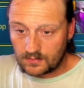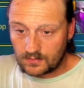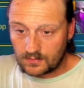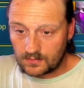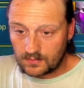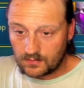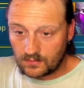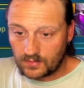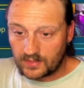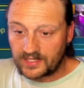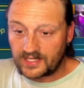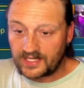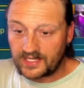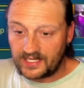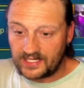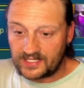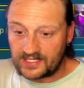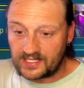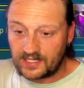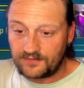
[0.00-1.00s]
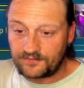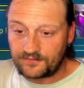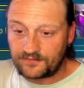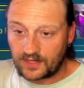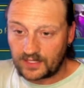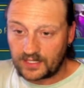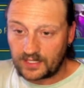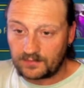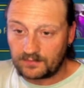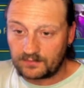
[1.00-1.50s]
With an easy
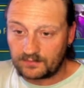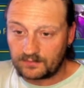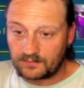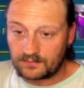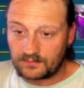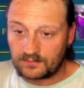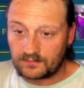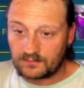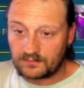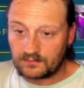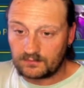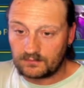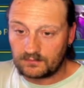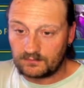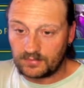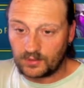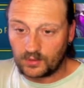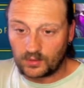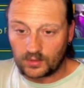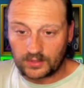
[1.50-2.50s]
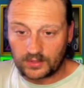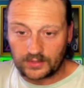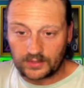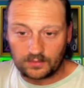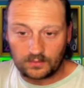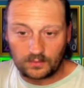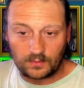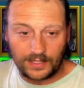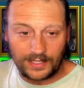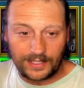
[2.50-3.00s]
freaking board.
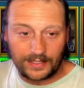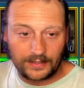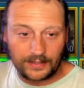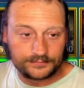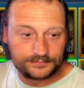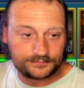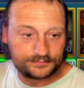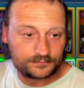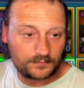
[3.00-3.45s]
Wow.